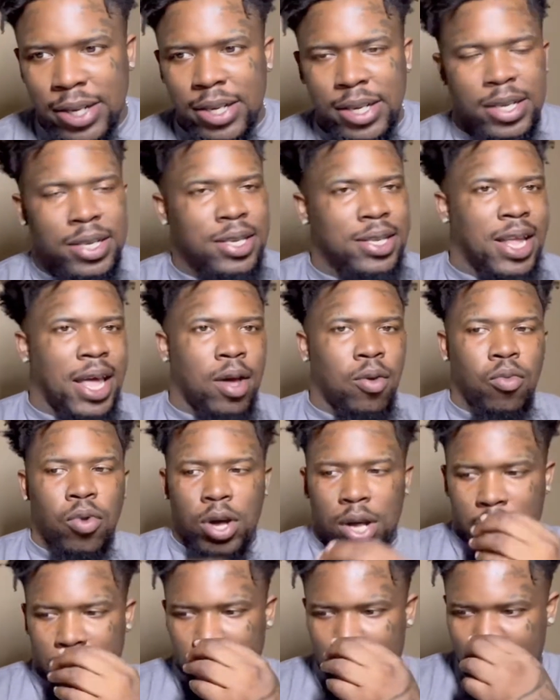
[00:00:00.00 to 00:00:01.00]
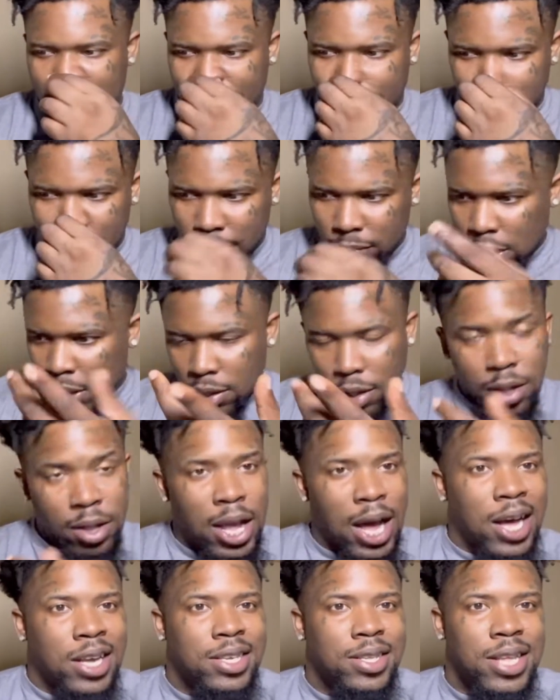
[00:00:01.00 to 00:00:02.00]
since day one, and
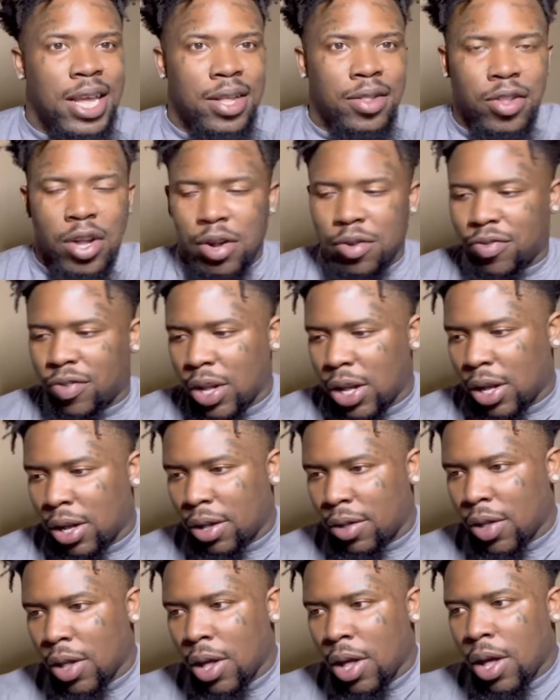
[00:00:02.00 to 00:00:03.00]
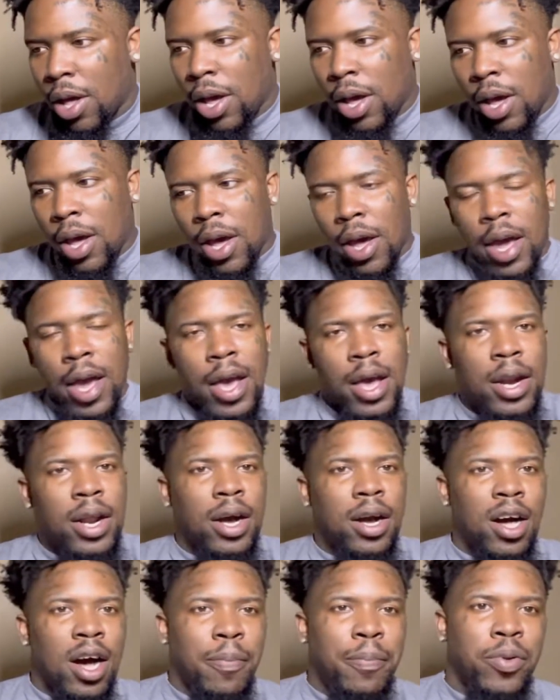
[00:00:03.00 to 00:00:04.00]
now it's day thirteen. And a
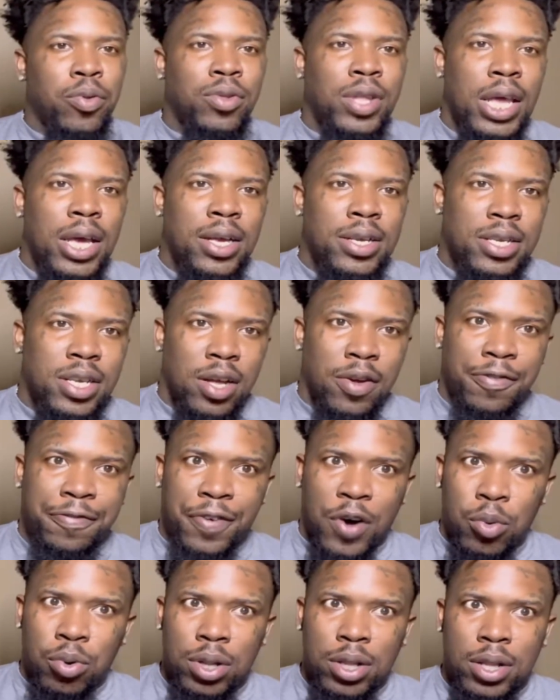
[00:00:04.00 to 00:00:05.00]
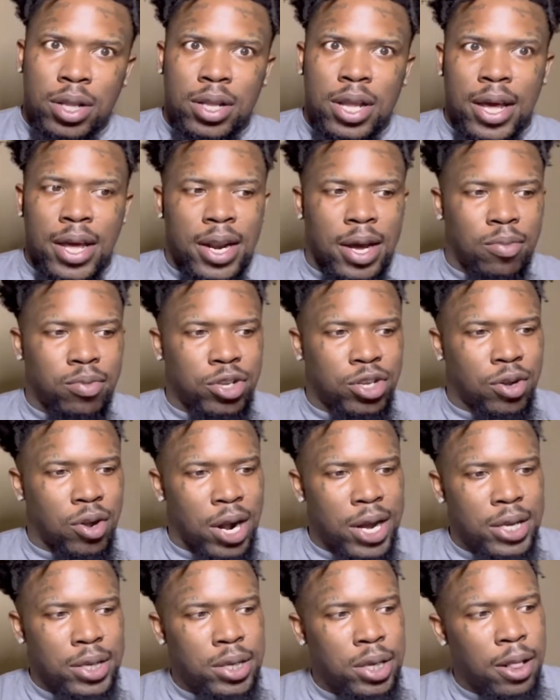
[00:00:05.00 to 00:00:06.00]
couple things unfolded today that was
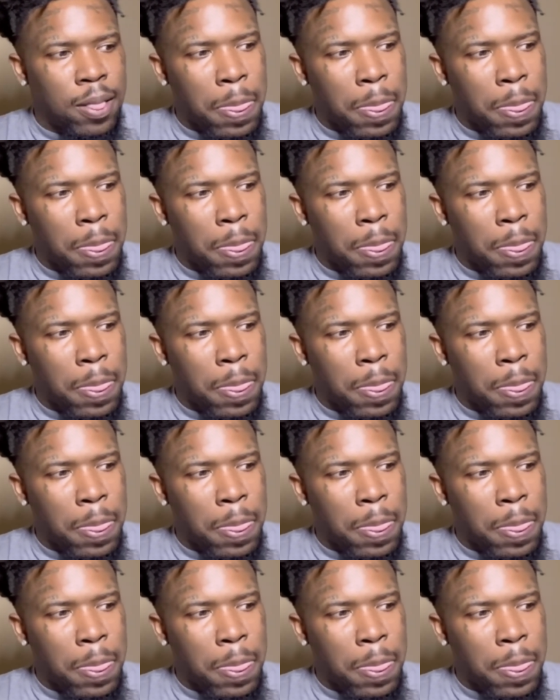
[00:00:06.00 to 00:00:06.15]
crazy.